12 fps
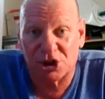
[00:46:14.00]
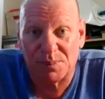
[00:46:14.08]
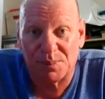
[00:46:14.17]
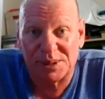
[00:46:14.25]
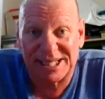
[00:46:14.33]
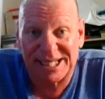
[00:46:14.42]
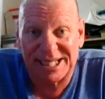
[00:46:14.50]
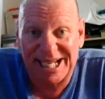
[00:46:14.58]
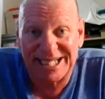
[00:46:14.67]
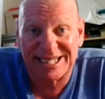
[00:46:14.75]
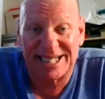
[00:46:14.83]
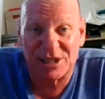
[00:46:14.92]
to a
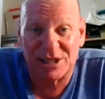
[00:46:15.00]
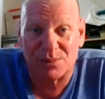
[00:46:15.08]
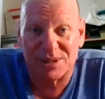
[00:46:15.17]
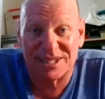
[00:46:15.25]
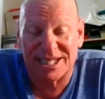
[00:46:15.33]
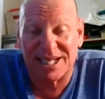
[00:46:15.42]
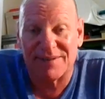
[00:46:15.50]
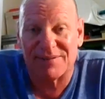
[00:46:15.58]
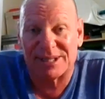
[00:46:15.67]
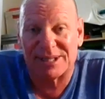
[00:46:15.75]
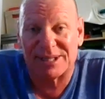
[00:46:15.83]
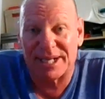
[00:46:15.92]
stupid letter that you
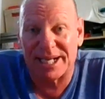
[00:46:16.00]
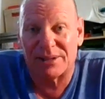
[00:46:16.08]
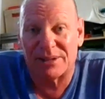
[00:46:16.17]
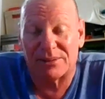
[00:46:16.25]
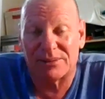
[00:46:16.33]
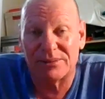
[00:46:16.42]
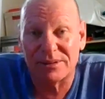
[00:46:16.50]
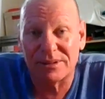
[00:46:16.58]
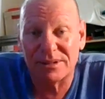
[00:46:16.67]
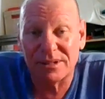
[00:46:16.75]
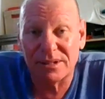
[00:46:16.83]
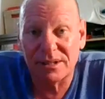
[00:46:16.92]
receive in the
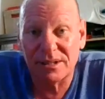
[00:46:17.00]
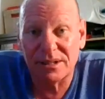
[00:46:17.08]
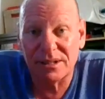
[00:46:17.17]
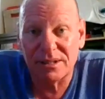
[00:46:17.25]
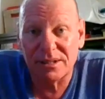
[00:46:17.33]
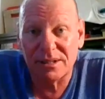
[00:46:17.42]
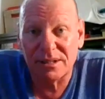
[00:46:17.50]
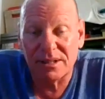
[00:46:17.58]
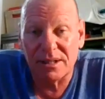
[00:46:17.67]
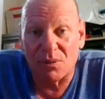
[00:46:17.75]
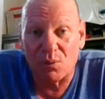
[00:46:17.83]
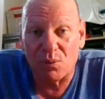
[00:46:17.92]
mail,
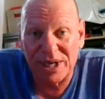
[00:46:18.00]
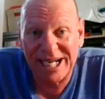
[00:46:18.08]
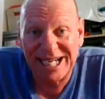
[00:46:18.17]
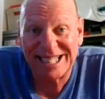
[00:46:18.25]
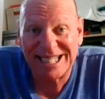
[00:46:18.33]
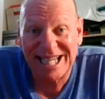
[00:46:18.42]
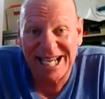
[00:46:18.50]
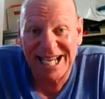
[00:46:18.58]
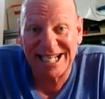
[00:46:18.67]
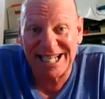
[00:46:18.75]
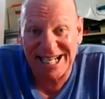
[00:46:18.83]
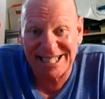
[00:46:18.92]
read
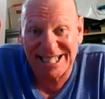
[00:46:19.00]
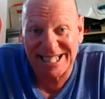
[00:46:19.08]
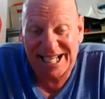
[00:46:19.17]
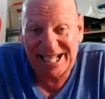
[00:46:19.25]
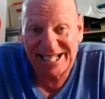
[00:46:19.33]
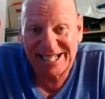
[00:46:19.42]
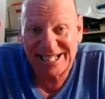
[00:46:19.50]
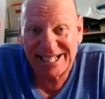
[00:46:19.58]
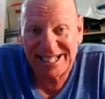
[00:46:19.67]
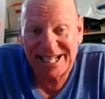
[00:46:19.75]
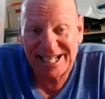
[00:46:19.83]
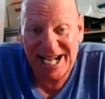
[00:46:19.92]
their letter
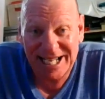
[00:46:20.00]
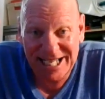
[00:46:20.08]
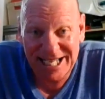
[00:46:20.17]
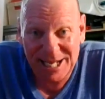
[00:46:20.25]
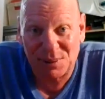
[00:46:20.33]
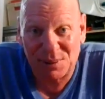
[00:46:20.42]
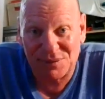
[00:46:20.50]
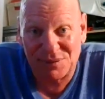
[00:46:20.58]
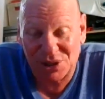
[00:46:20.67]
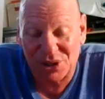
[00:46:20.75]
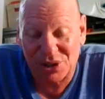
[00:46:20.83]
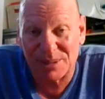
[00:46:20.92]
a couple of
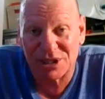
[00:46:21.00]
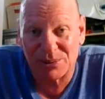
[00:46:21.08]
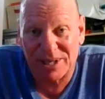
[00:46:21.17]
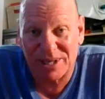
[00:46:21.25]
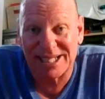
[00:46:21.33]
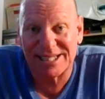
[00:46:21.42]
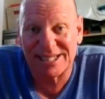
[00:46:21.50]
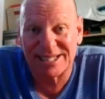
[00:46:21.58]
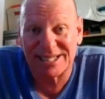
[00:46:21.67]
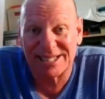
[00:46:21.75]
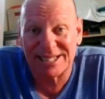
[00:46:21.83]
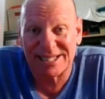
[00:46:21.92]
times to
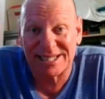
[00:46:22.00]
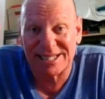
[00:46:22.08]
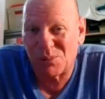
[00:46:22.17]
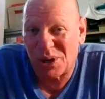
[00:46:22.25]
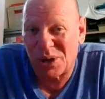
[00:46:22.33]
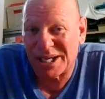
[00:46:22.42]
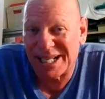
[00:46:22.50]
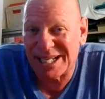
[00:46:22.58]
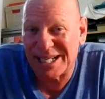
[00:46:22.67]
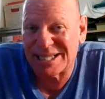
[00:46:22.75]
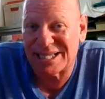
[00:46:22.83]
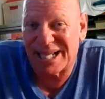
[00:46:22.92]
understand
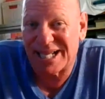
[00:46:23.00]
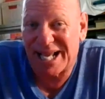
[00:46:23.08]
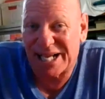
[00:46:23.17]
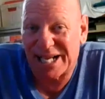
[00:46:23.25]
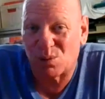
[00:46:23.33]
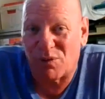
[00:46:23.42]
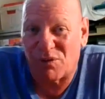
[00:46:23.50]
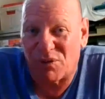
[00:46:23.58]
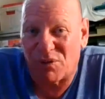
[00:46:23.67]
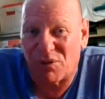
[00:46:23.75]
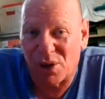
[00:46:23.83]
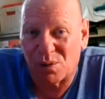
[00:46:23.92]
what is the
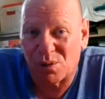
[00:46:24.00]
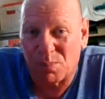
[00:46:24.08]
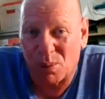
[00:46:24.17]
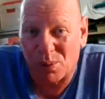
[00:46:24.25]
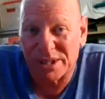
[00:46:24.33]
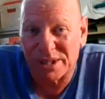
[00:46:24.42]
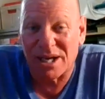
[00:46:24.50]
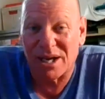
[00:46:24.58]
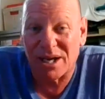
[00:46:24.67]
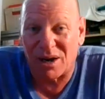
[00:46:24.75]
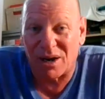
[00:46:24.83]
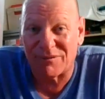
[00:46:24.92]
actual focal
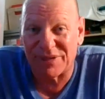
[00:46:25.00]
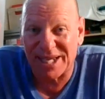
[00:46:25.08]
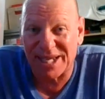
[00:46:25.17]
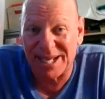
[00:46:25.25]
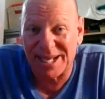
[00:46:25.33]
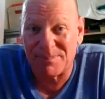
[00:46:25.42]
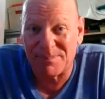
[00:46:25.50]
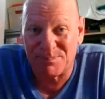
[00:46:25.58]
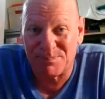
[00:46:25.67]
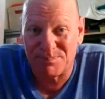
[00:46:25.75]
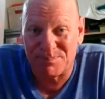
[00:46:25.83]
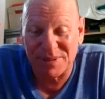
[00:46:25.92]
point of their